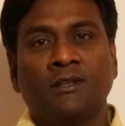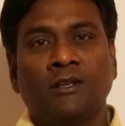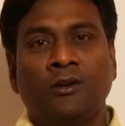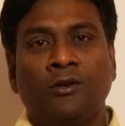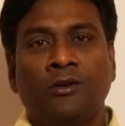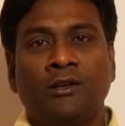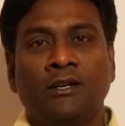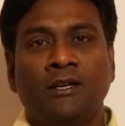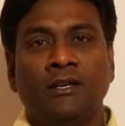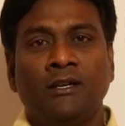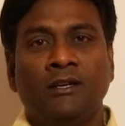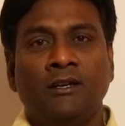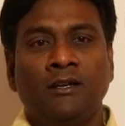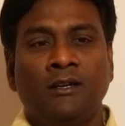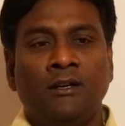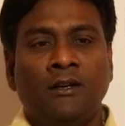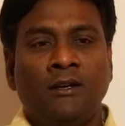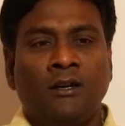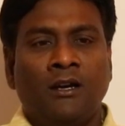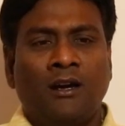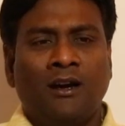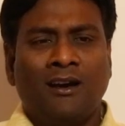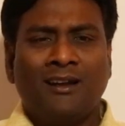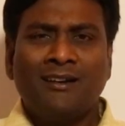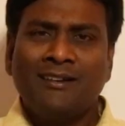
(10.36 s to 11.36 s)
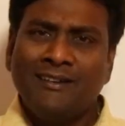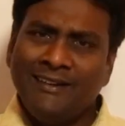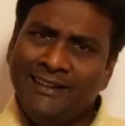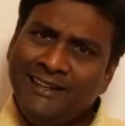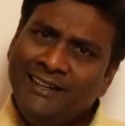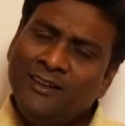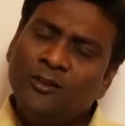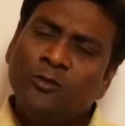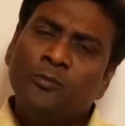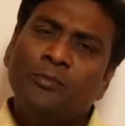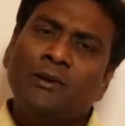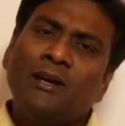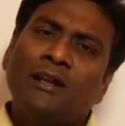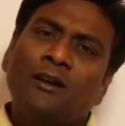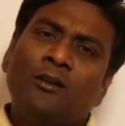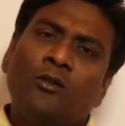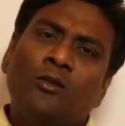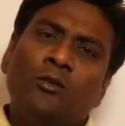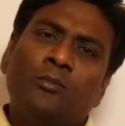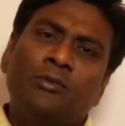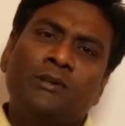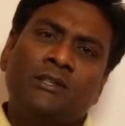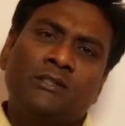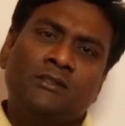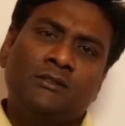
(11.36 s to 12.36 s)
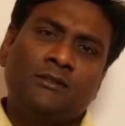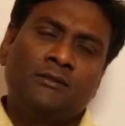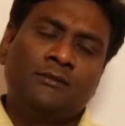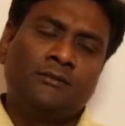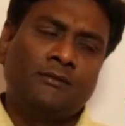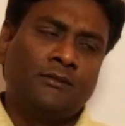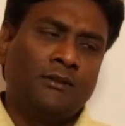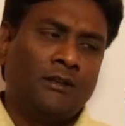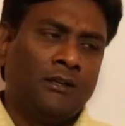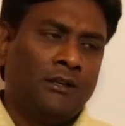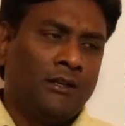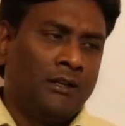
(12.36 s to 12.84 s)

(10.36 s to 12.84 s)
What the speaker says: Okay, our need of parallel operation.